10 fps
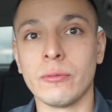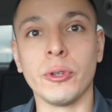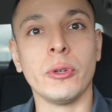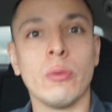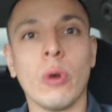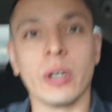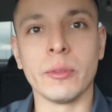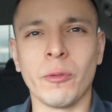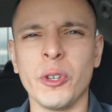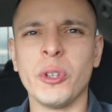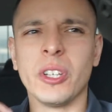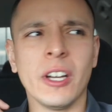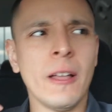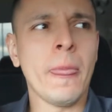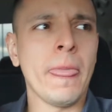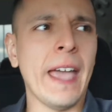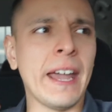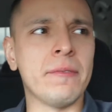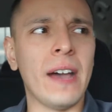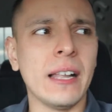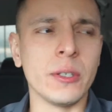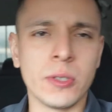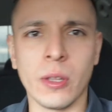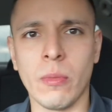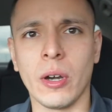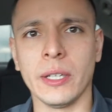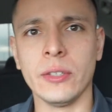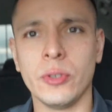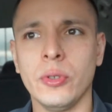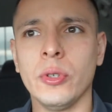for you to work, for you to add value to the market,